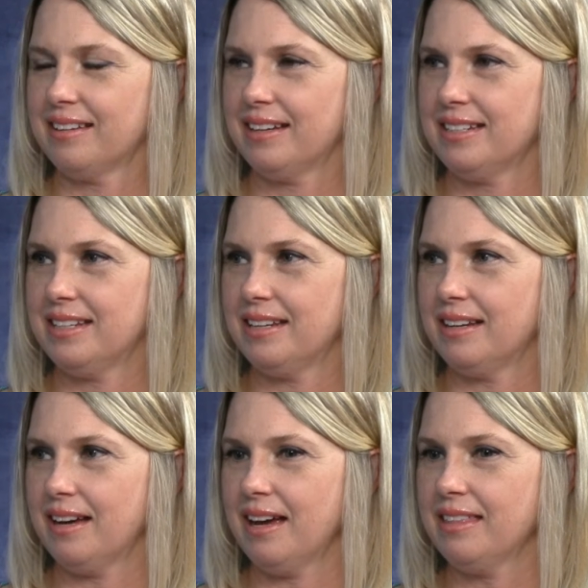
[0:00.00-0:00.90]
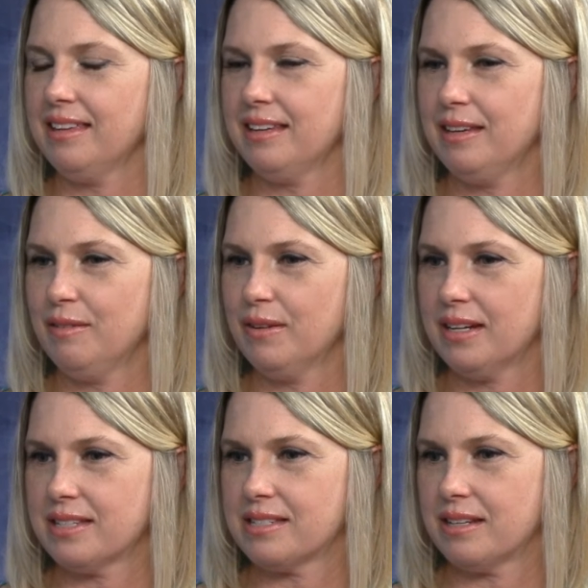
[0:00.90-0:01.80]
I did. I think even
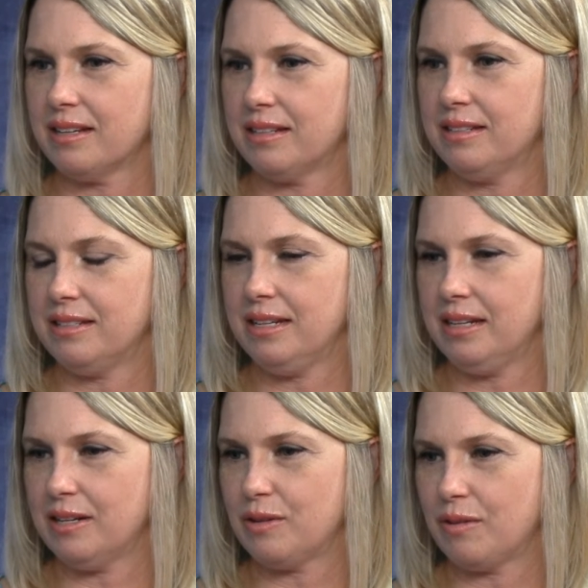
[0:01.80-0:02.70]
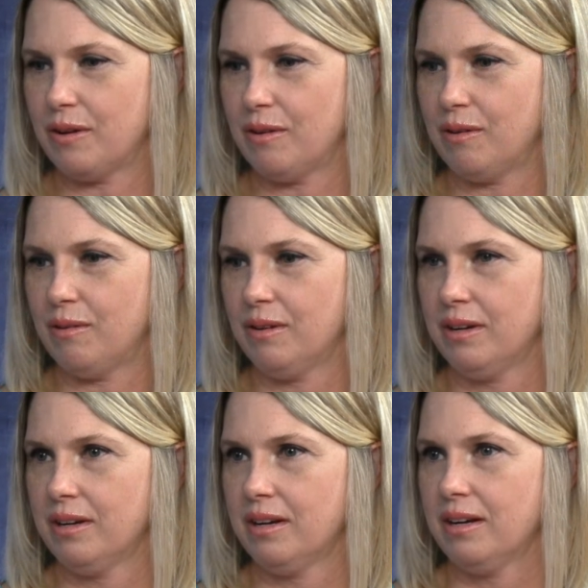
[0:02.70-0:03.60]
as a teenager though.
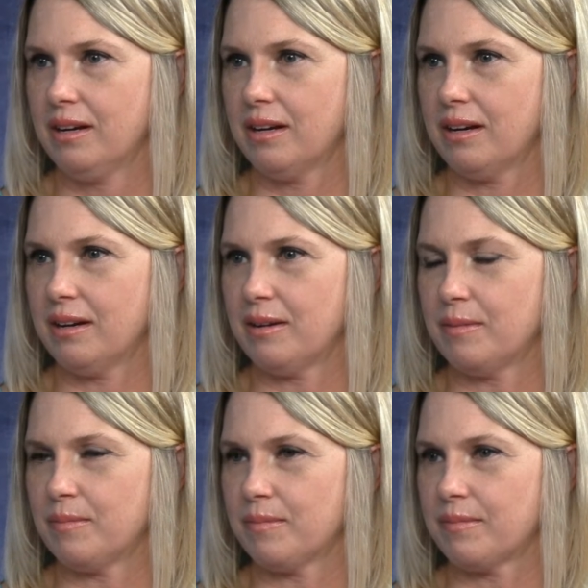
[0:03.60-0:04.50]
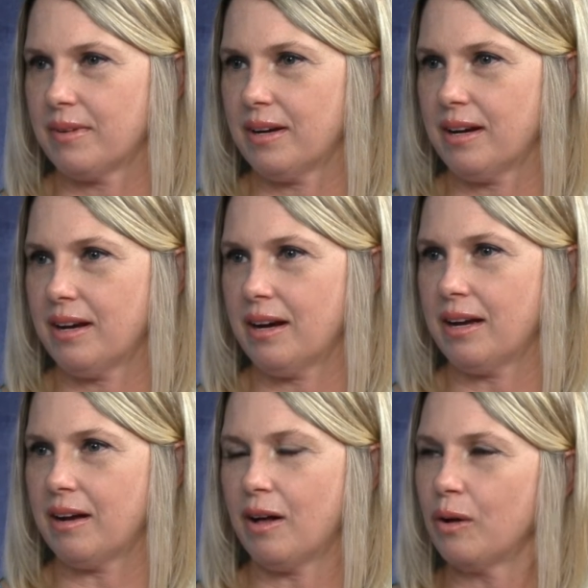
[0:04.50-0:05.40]
Um,
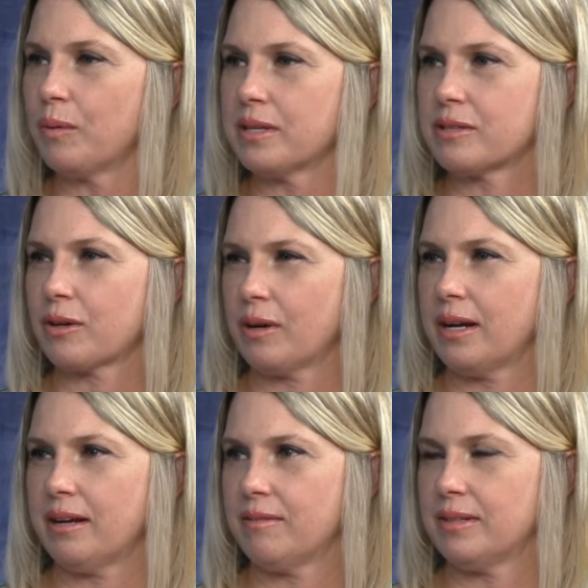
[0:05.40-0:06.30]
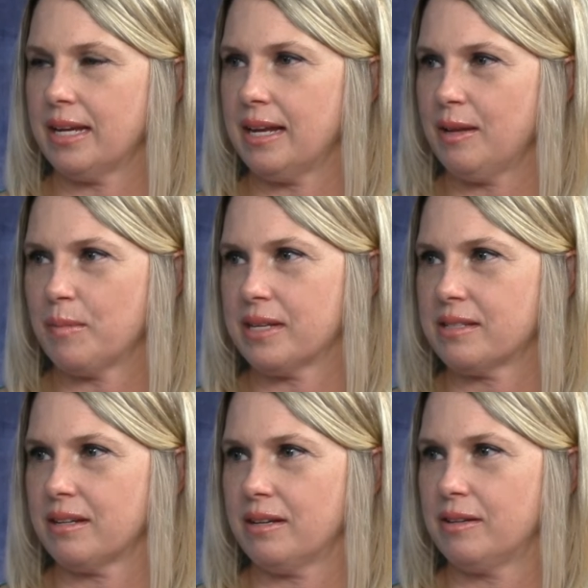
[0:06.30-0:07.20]
I always craved any
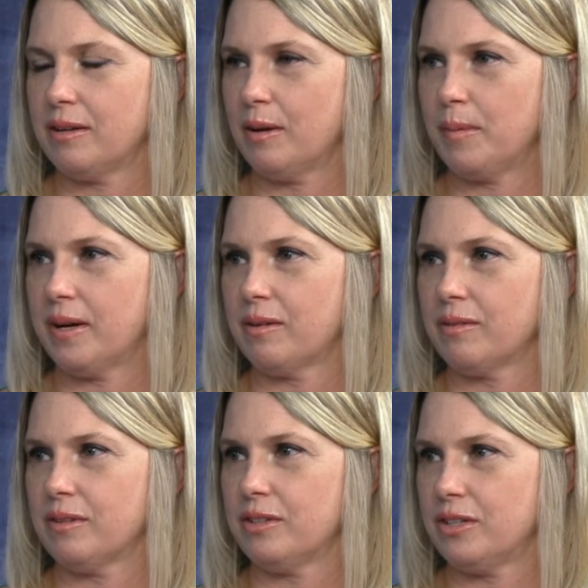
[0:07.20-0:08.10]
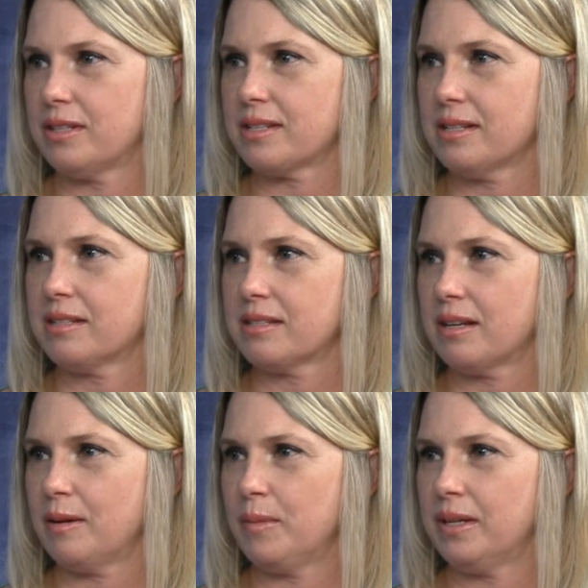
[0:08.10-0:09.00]
message about Jesus.
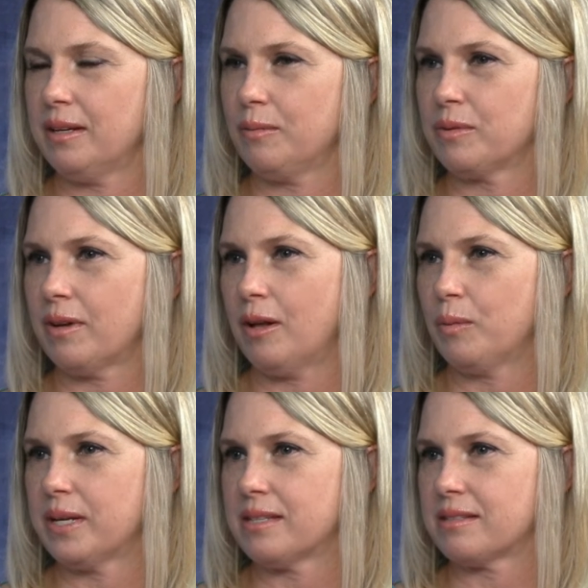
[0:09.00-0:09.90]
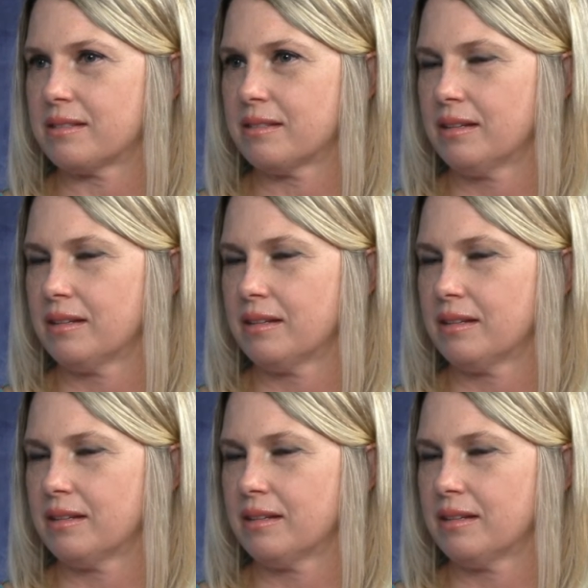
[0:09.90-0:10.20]
I mean, it was always,